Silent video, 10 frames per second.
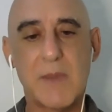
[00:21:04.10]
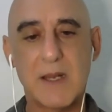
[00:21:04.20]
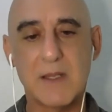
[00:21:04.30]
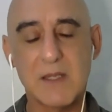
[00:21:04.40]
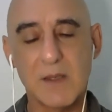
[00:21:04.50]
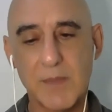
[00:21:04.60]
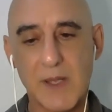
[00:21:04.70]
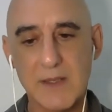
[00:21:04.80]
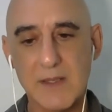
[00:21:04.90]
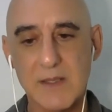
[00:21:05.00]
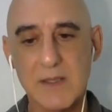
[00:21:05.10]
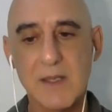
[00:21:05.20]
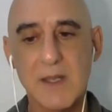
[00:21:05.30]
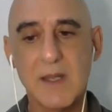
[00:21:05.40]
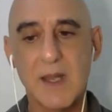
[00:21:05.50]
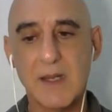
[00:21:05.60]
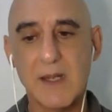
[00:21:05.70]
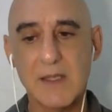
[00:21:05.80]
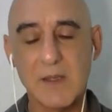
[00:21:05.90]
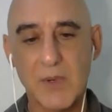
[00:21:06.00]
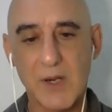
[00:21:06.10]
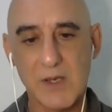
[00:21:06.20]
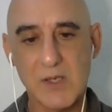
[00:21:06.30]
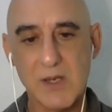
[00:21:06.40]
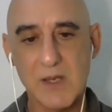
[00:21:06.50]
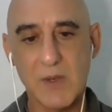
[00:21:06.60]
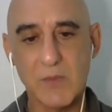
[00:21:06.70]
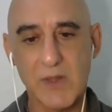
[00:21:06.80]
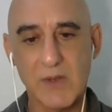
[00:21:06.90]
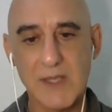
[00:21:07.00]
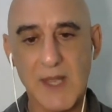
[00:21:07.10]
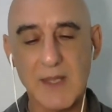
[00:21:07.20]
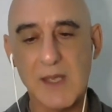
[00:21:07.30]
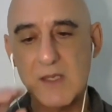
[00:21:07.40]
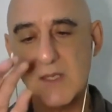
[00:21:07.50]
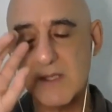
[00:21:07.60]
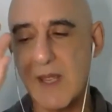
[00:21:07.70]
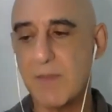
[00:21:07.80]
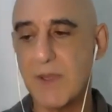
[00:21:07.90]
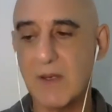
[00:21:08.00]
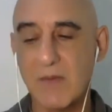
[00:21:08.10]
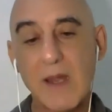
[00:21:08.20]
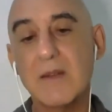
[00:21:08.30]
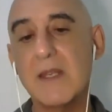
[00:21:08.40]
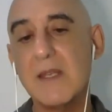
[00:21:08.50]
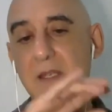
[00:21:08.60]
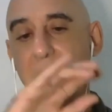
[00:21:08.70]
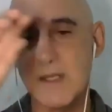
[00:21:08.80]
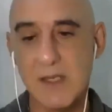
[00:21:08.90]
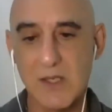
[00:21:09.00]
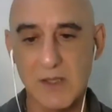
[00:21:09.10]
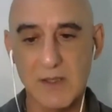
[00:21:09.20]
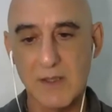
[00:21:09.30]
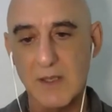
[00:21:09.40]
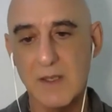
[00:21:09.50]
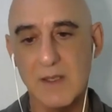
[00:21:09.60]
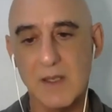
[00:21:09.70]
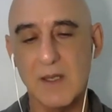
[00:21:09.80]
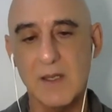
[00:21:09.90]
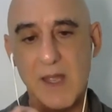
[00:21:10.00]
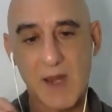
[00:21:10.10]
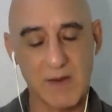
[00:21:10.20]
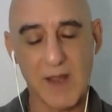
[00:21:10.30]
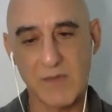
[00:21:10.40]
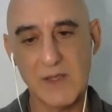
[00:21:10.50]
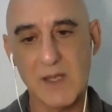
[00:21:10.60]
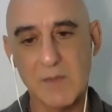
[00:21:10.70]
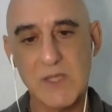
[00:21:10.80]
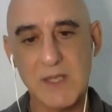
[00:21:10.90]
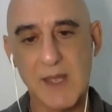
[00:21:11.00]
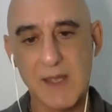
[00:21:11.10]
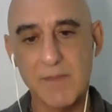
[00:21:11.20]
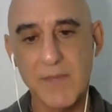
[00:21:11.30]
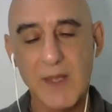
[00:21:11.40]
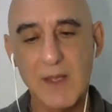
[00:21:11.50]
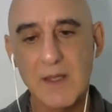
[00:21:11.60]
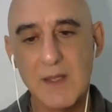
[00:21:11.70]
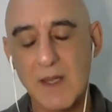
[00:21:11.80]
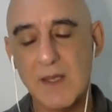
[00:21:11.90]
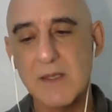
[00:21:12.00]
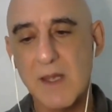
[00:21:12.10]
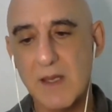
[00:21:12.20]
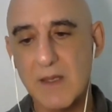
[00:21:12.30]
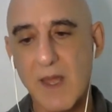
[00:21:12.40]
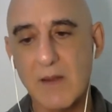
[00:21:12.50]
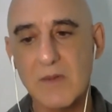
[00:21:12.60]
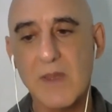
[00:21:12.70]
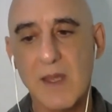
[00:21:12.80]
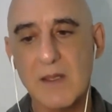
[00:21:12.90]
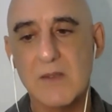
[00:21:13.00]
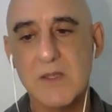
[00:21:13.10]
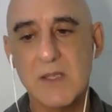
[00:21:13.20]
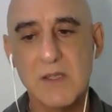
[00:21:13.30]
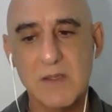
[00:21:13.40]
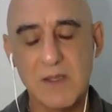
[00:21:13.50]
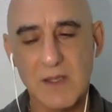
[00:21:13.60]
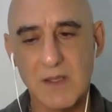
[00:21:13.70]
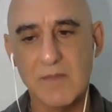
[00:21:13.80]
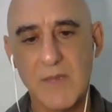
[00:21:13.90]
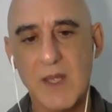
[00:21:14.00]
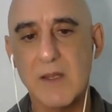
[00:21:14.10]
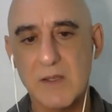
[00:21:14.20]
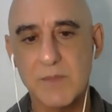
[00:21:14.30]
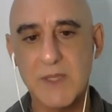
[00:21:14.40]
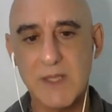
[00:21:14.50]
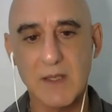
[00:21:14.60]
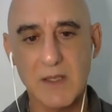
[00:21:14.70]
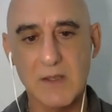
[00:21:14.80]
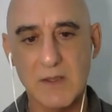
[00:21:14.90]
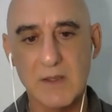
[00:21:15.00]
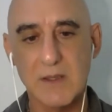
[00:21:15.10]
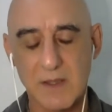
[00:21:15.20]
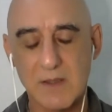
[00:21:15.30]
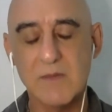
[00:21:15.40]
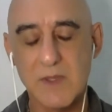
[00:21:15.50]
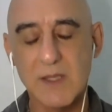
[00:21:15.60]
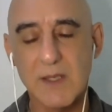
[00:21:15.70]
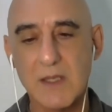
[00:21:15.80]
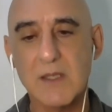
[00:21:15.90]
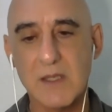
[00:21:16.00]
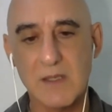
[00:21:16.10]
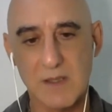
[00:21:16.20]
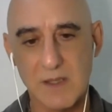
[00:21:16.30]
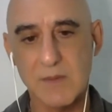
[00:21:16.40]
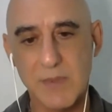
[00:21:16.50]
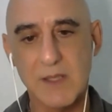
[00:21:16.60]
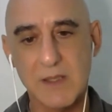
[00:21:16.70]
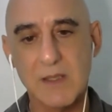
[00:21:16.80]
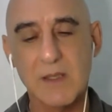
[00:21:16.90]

balanced her pulses, and I did branch treatment with ontake, just tapping around each lesion every time she came, and that constituted 100% cure. It just disappeared.